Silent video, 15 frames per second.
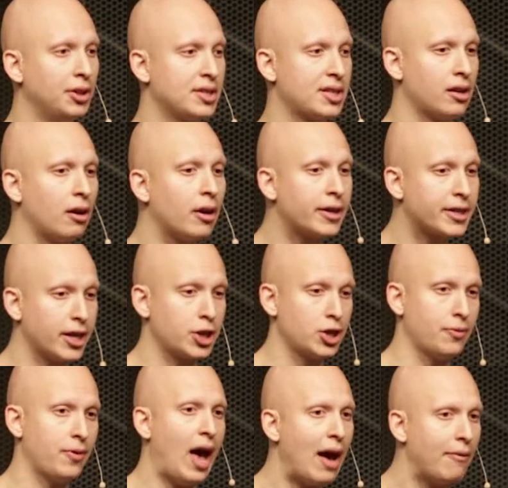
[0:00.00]
build this kind of
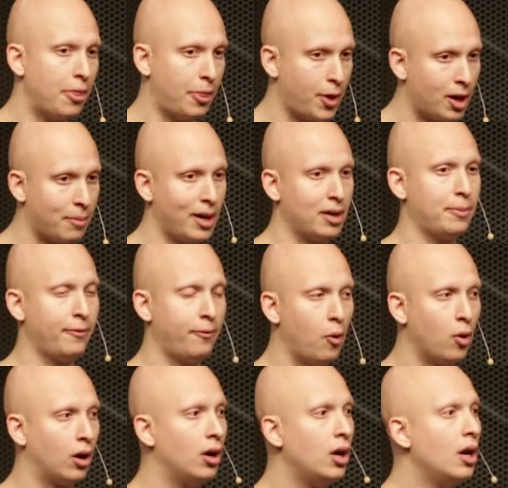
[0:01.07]
architecture if you haven't thought about it
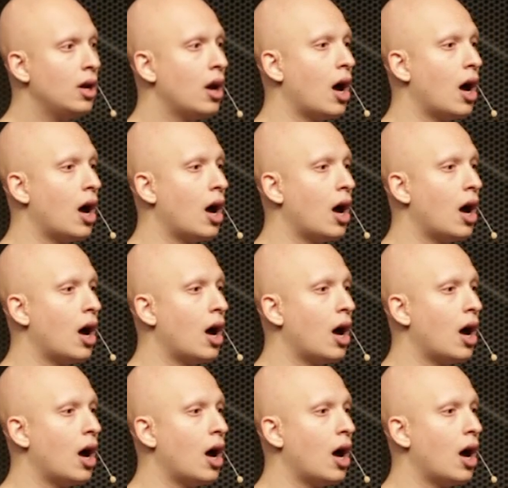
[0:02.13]
before.